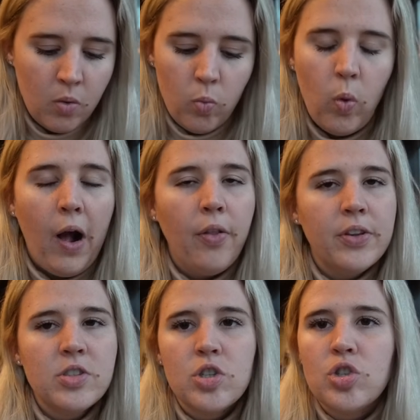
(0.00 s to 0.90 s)
Wow.
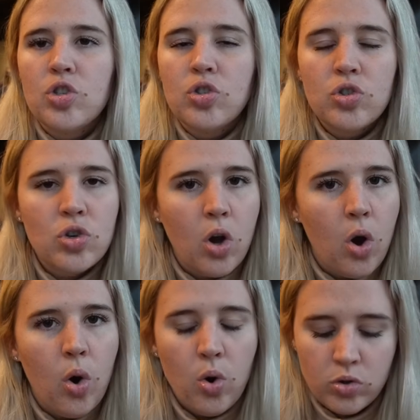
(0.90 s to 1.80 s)
This is
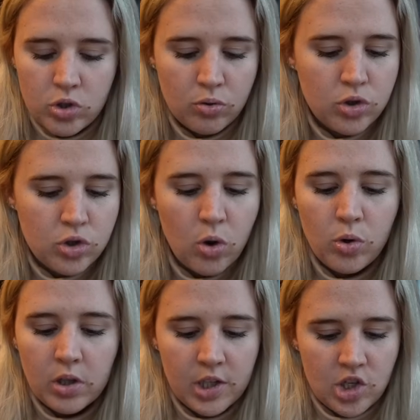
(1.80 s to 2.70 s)
so so so
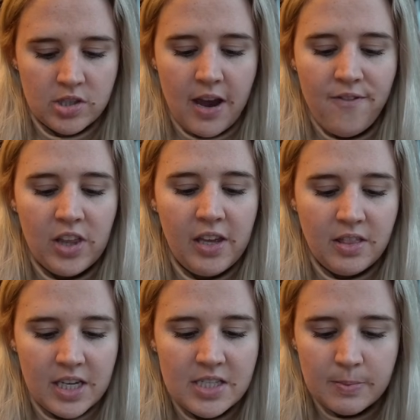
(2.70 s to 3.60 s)
delicious. I would be like
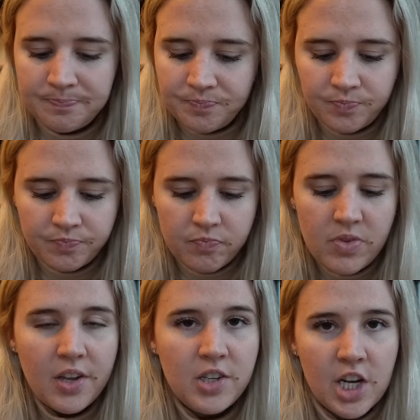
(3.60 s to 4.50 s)
this
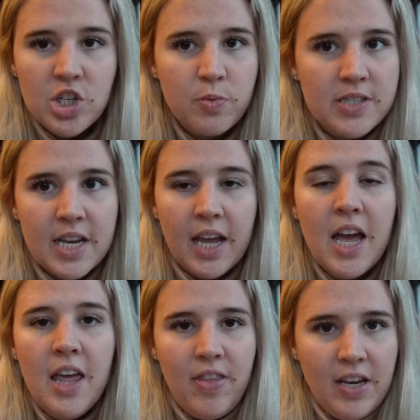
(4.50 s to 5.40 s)
dish was like
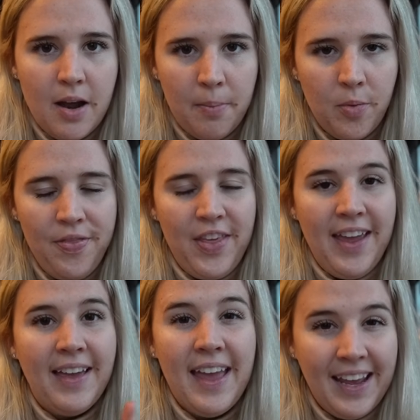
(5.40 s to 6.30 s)
the number one
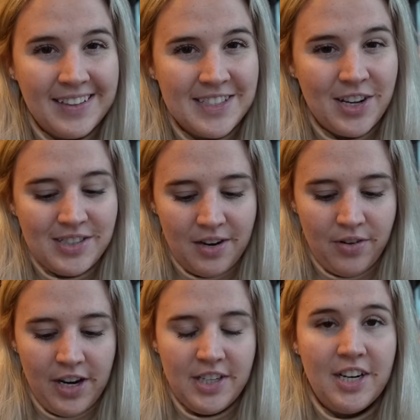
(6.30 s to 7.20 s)
thing and sautéed
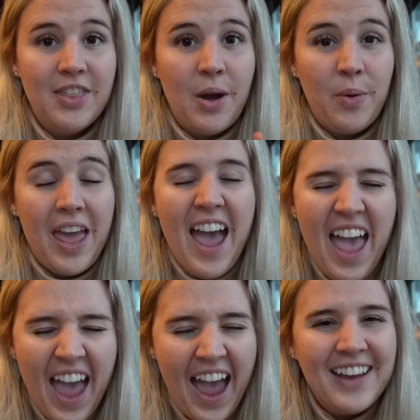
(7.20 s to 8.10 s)
reindeer that we
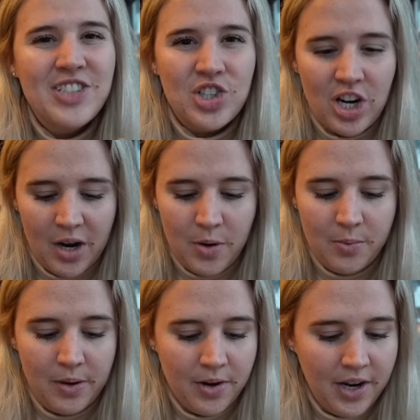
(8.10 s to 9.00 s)
had to try while
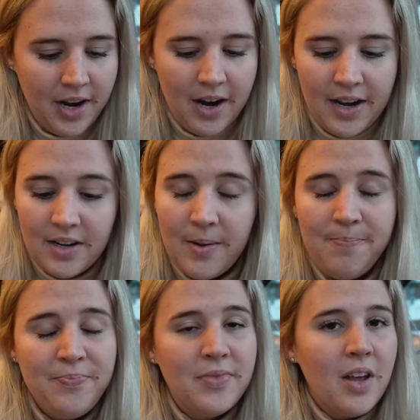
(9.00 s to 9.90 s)
we were here. And
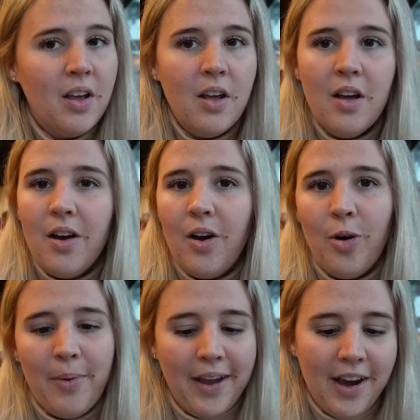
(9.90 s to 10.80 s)
oh
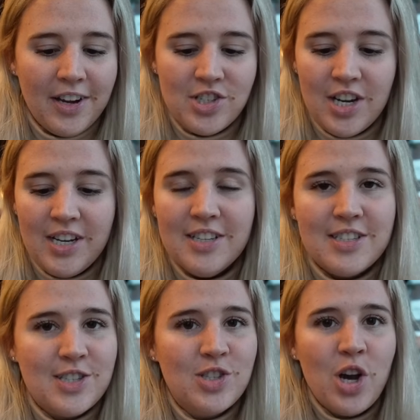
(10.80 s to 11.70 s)
my gosh, it is
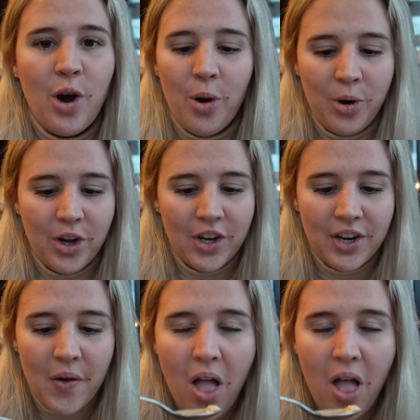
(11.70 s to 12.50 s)
so good.